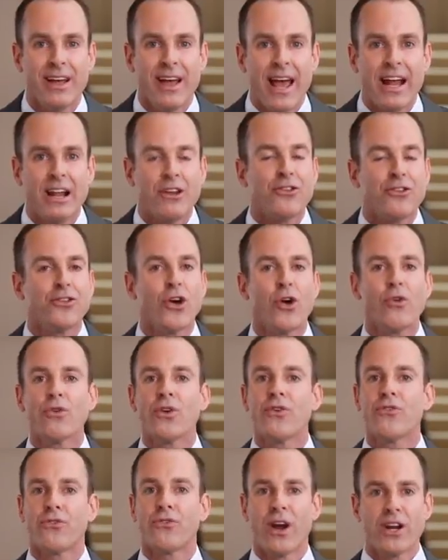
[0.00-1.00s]
And it's so
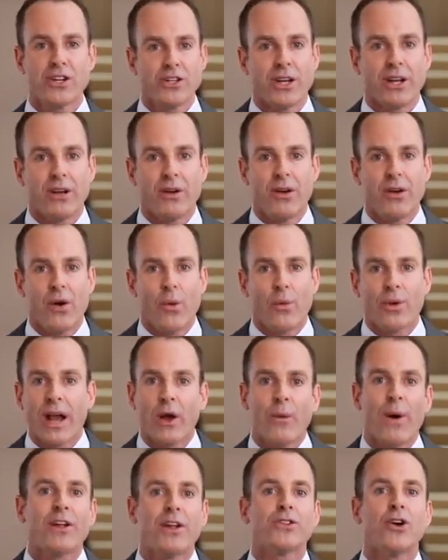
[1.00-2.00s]
refreshing. When I
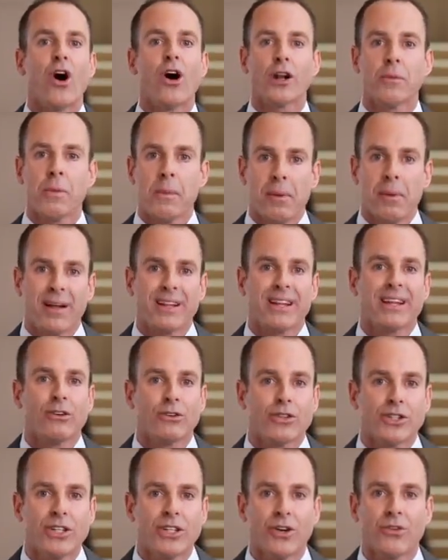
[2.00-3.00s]
go out and talk to people at Legal
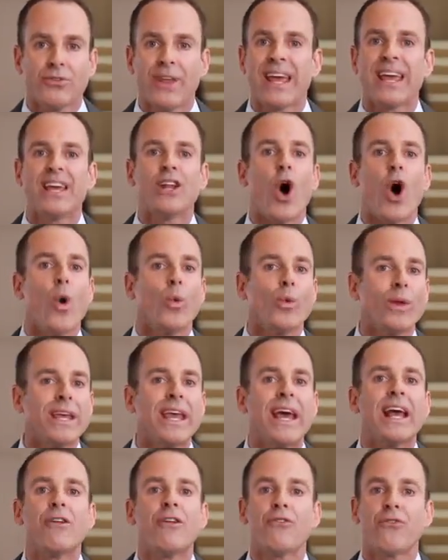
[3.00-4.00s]
Shield, they can only
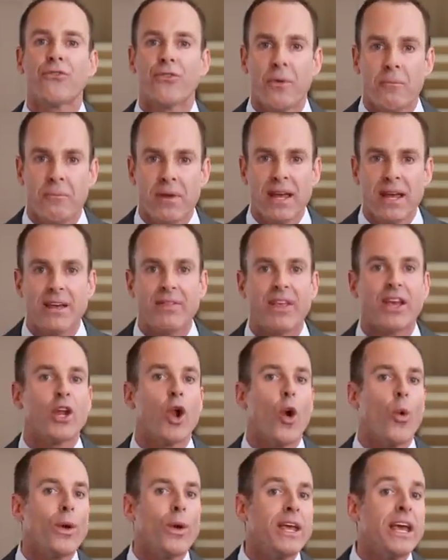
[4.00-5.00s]
get it from me. They can
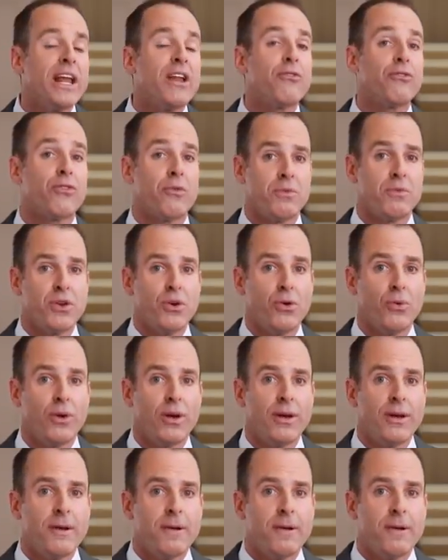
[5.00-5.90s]
only get it from you.